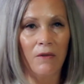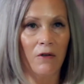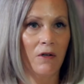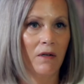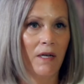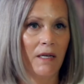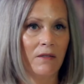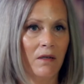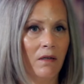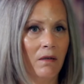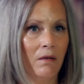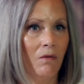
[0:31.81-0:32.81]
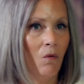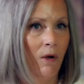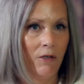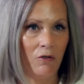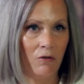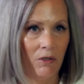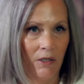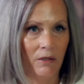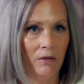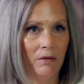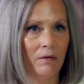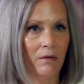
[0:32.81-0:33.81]
They're not asking way too
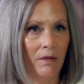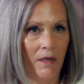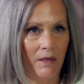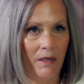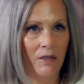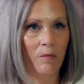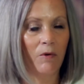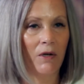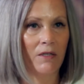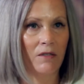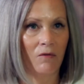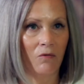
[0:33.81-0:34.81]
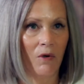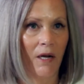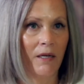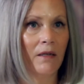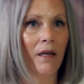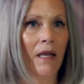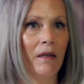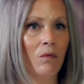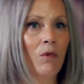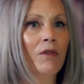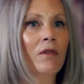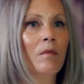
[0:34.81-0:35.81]
little. They need to price it right at
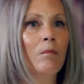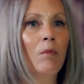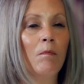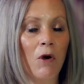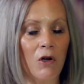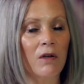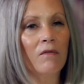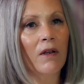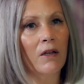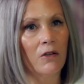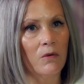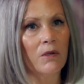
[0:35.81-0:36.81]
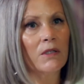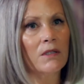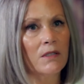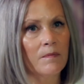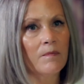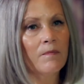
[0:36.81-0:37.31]
what the market value is.